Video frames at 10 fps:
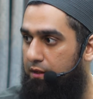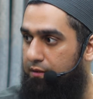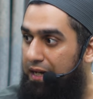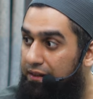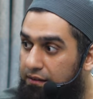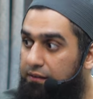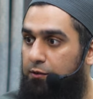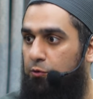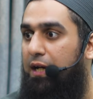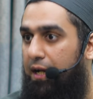rises
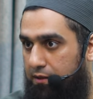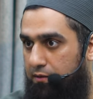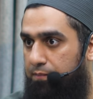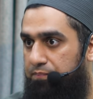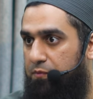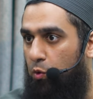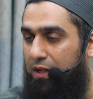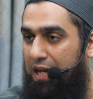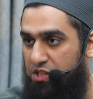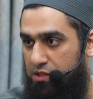to that
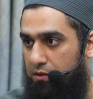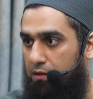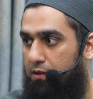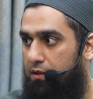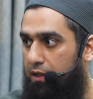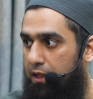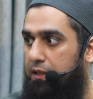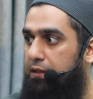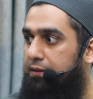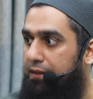occasion. In
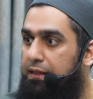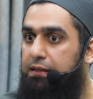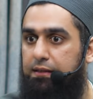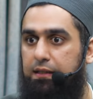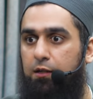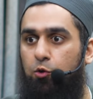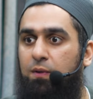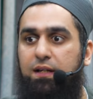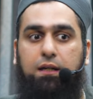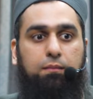a sense, ke
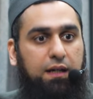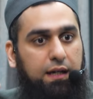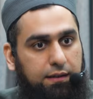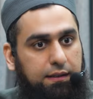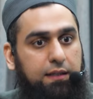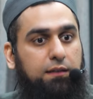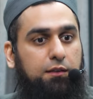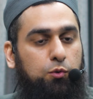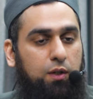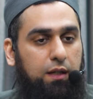Umar ke baghair seerat
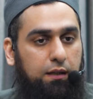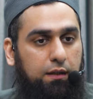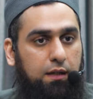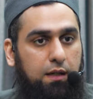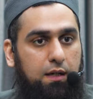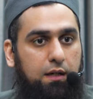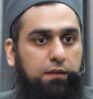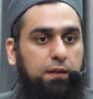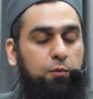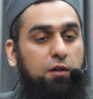adhuri hai.
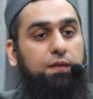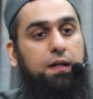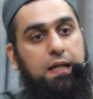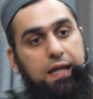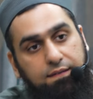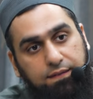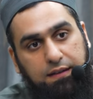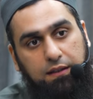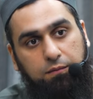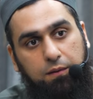The Prophet leaves
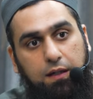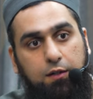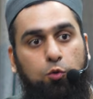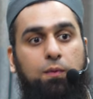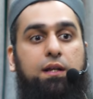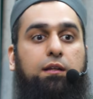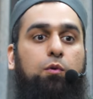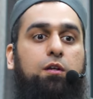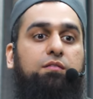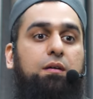this world, Umar is
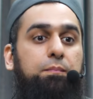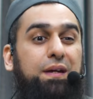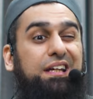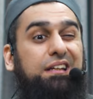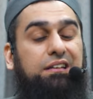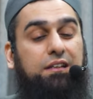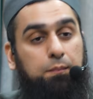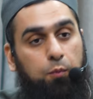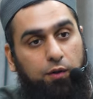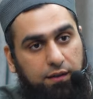one of the biggest
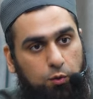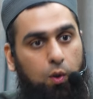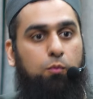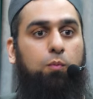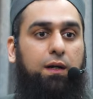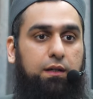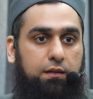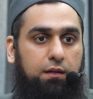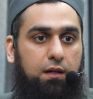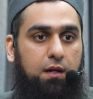supports to Abu Bakr.
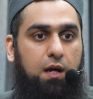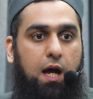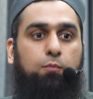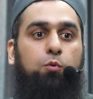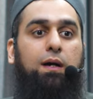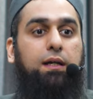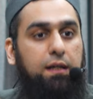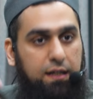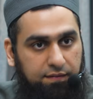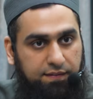Abu
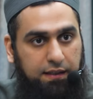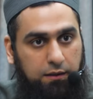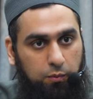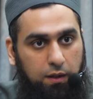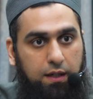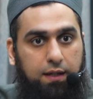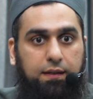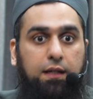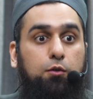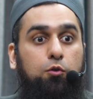Bakr leaves this world, and
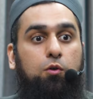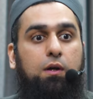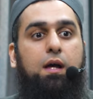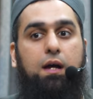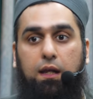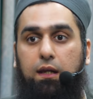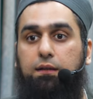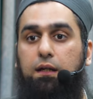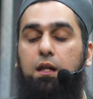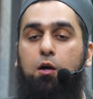then, you know, Allah
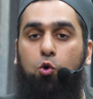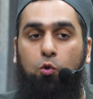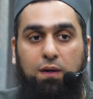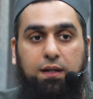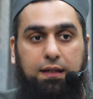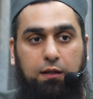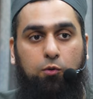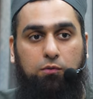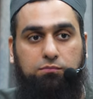Ta'ala Umar ke